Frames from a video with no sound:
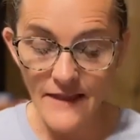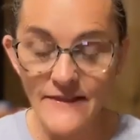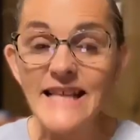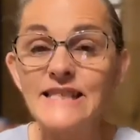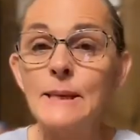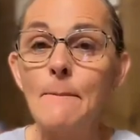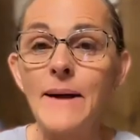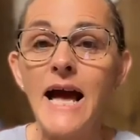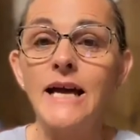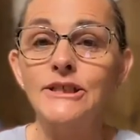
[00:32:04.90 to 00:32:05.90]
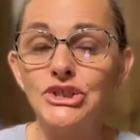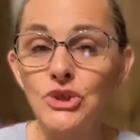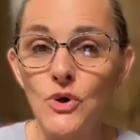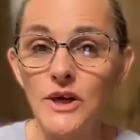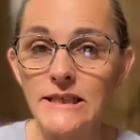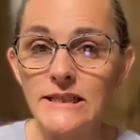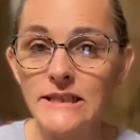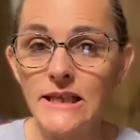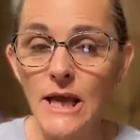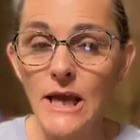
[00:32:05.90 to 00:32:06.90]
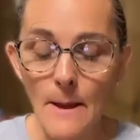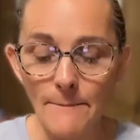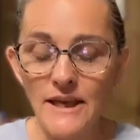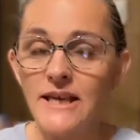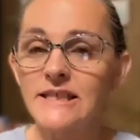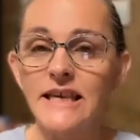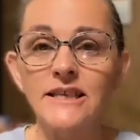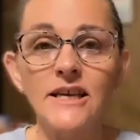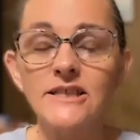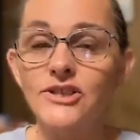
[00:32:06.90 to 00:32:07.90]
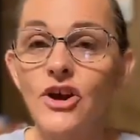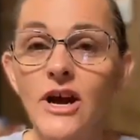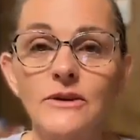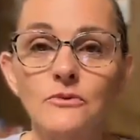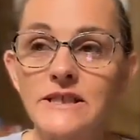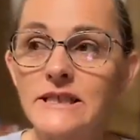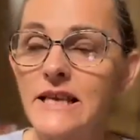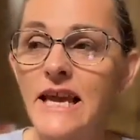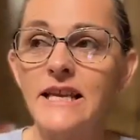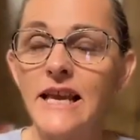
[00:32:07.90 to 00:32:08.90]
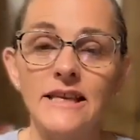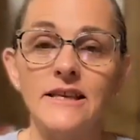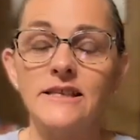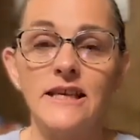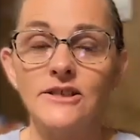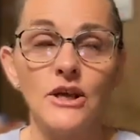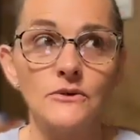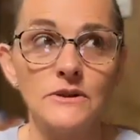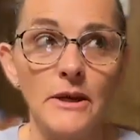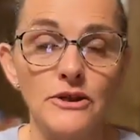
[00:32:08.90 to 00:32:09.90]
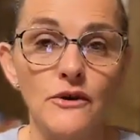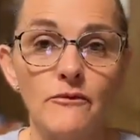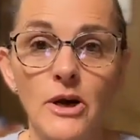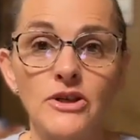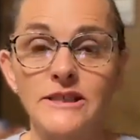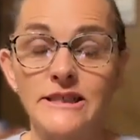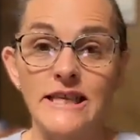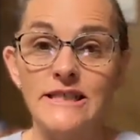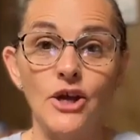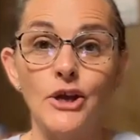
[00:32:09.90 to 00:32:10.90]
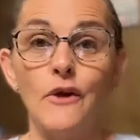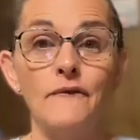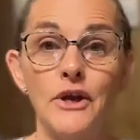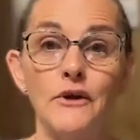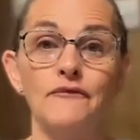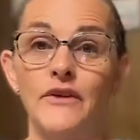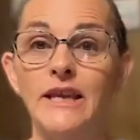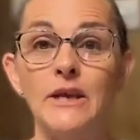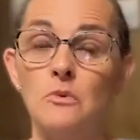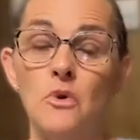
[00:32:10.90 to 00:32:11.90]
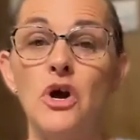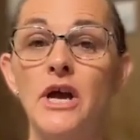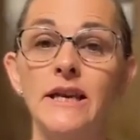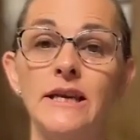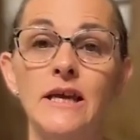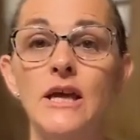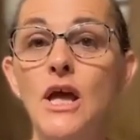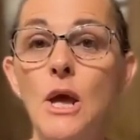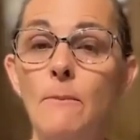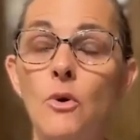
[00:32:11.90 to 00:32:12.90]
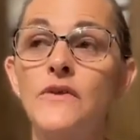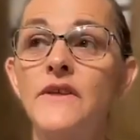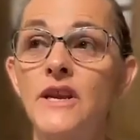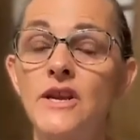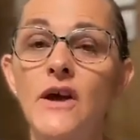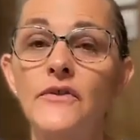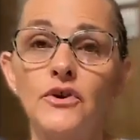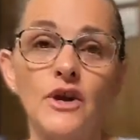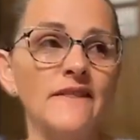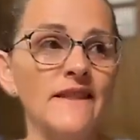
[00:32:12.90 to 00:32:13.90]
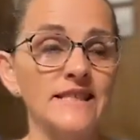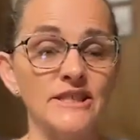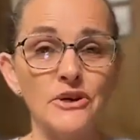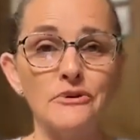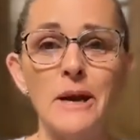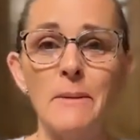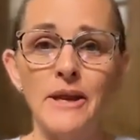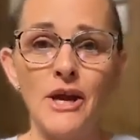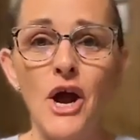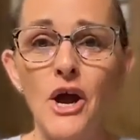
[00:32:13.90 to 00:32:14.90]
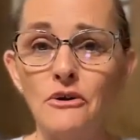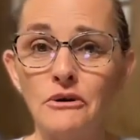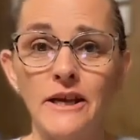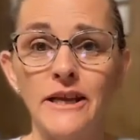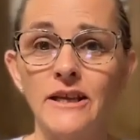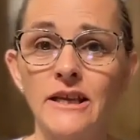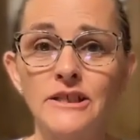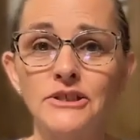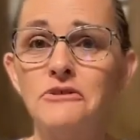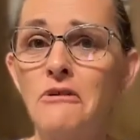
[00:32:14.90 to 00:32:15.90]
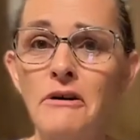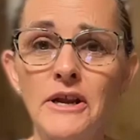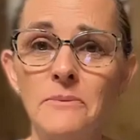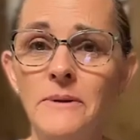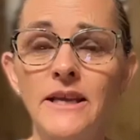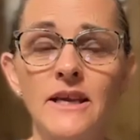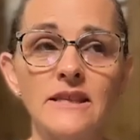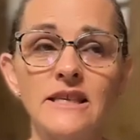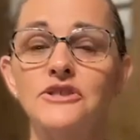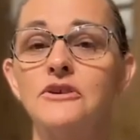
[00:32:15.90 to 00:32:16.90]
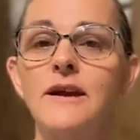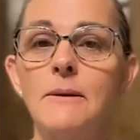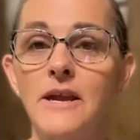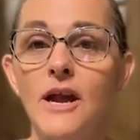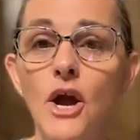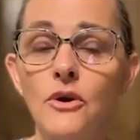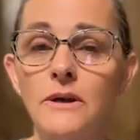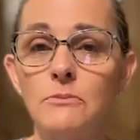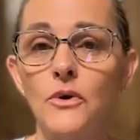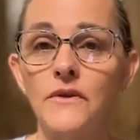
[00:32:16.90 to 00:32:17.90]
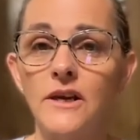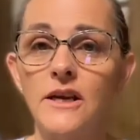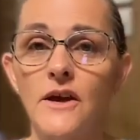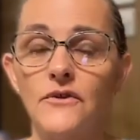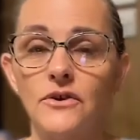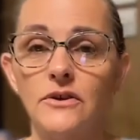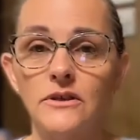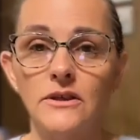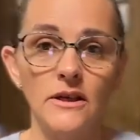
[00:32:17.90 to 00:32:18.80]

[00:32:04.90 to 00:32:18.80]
And that's by choice because he does not he, he does, he's not a respecter of persons. He's not over here feeding one more than another unless they're coming hungry. Do y'all hear me? Unless they're coming hungry more than another.